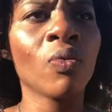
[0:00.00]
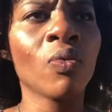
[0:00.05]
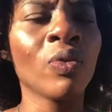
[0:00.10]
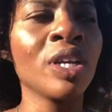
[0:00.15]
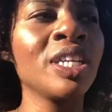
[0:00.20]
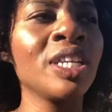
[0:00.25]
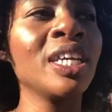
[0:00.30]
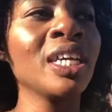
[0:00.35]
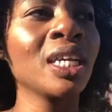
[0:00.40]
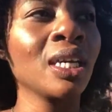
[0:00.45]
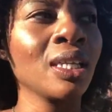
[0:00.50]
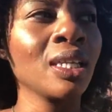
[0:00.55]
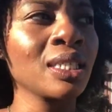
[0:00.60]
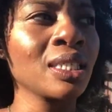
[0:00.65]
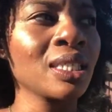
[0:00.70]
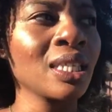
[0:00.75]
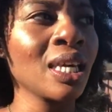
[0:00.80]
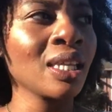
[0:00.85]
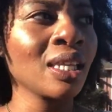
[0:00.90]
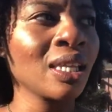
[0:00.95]

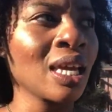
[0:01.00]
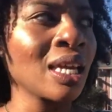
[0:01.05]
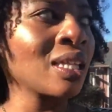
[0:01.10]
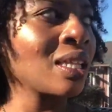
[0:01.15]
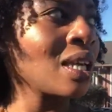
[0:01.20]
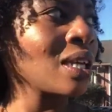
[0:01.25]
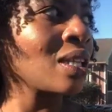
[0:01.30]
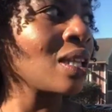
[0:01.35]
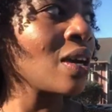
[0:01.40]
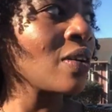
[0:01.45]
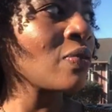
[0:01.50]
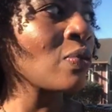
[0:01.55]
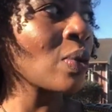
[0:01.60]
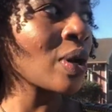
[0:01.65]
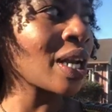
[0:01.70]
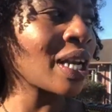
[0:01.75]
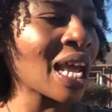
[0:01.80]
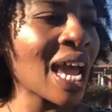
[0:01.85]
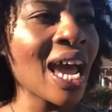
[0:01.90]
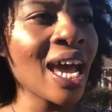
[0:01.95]
ridiculous. They like they left with
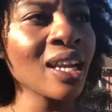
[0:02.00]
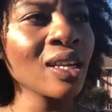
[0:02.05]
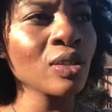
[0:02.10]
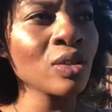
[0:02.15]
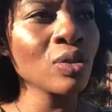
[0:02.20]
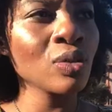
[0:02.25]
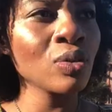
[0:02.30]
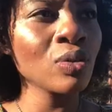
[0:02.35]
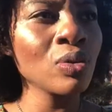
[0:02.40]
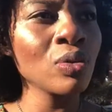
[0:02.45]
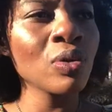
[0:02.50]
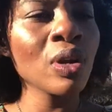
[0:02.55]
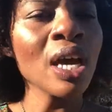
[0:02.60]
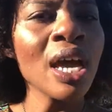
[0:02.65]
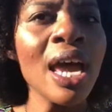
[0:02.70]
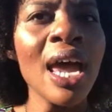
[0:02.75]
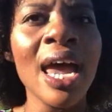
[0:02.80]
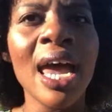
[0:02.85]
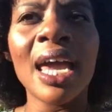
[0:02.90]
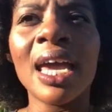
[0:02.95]
an attitude.
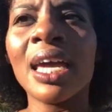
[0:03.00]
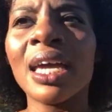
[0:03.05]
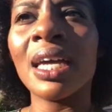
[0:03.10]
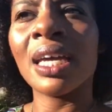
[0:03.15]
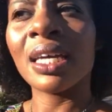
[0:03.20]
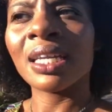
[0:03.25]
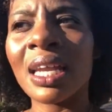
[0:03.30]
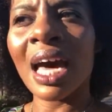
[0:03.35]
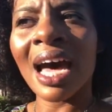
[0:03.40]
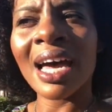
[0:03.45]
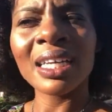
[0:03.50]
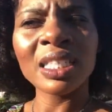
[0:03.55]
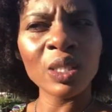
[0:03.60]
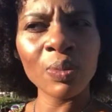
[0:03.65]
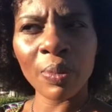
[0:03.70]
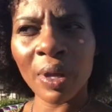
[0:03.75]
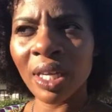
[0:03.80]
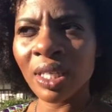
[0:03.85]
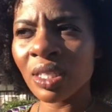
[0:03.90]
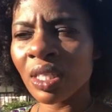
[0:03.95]
And I
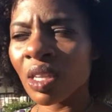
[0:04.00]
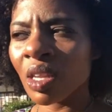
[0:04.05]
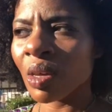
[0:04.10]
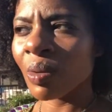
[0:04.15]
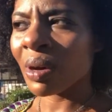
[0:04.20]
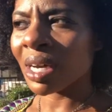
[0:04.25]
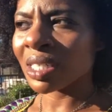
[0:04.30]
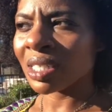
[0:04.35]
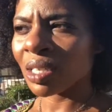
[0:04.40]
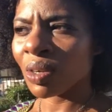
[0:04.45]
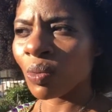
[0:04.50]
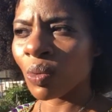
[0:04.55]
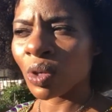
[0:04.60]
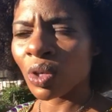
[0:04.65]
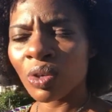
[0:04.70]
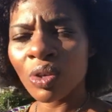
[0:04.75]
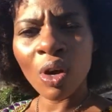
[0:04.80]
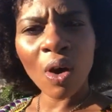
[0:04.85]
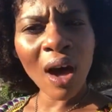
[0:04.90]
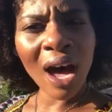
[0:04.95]
explained to them, I said, well,
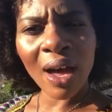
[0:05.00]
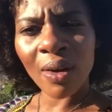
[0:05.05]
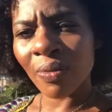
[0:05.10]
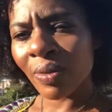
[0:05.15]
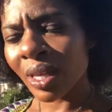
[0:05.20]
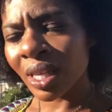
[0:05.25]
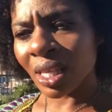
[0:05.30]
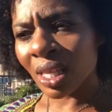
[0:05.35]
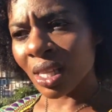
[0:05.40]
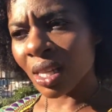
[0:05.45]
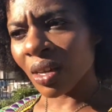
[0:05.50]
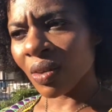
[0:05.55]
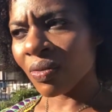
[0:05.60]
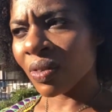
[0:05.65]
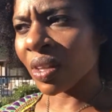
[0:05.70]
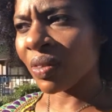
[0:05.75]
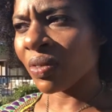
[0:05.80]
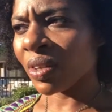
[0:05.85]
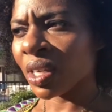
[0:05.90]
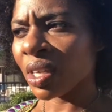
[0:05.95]
you know, I really love
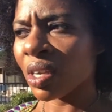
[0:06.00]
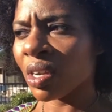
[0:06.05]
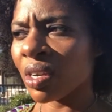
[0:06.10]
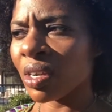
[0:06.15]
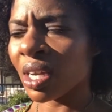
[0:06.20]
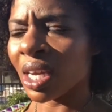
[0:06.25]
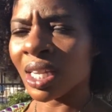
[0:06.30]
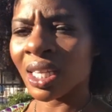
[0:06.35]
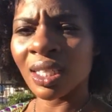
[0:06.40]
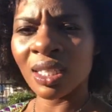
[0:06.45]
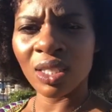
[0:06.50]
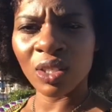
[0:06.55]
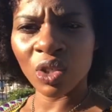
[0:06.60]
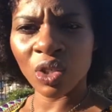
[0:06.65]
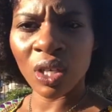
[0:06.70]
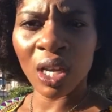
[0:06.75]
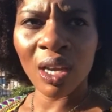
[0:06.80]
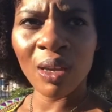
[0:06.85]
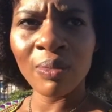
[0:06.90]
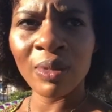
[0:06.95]
living here and it's a
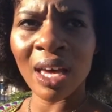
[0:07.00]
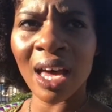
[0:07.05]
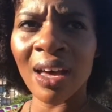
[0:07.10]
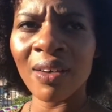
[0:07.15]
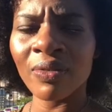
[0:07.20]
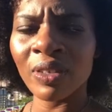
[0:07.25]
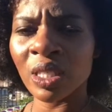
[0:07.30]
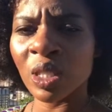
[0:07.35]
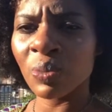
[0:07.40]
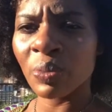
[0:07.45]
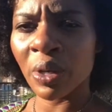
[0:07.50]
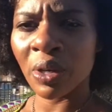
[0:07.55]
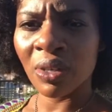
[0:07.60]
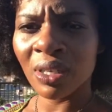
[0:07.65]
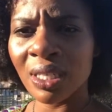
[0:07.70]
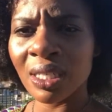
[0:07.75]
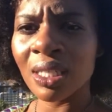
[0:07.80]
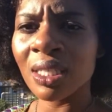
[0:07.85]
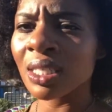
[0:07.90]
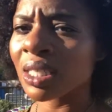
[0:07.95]
shame that I've
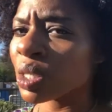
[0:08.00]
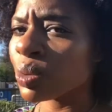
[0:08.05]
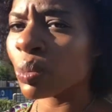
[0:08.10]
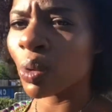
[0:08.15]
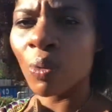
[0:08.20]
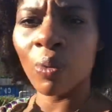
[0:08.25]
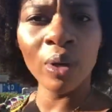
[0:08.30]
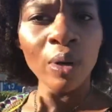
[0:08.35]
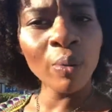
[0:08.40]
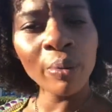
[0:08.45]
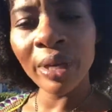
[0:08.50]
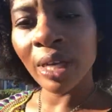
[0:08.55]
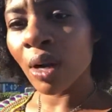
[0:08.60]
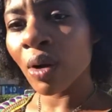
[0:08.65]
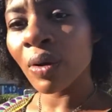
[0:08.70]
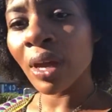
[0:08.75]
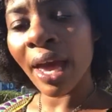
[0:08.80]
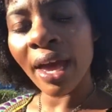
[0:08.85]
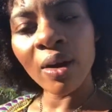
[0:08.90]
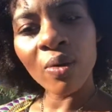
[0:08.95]
experienced this, but we'll be
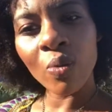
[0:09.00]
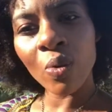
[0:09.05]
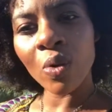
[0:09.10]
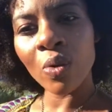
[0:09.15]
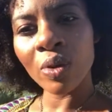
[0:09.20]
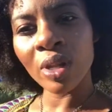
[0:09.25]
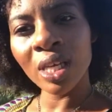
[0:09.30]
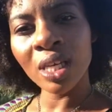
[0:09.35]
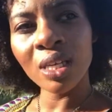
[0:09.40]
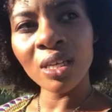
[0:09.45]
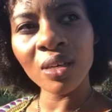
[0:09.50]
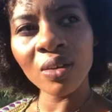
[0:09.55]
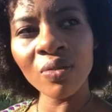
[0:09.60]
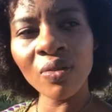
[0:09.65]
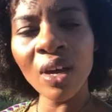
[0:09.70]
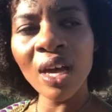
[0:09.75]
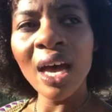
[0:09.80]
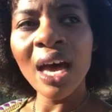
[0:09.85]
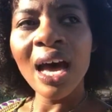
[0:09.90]
okay. We'll live.